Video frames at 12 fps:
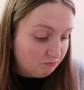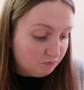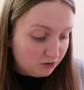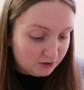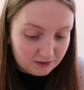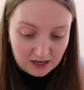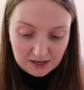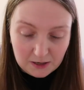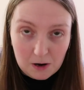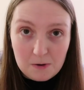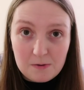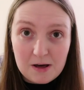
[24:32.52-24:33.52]
just to let you
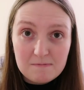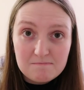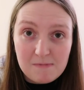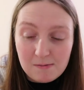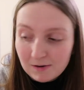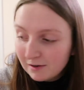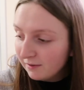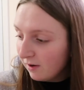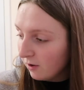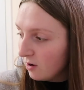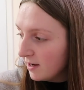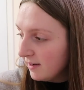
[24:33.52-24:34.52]
know that I'm going to
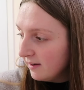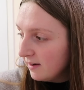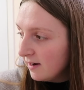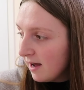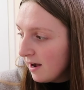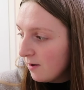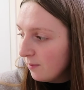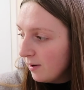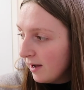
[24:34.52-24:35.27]
start cooking dinner now.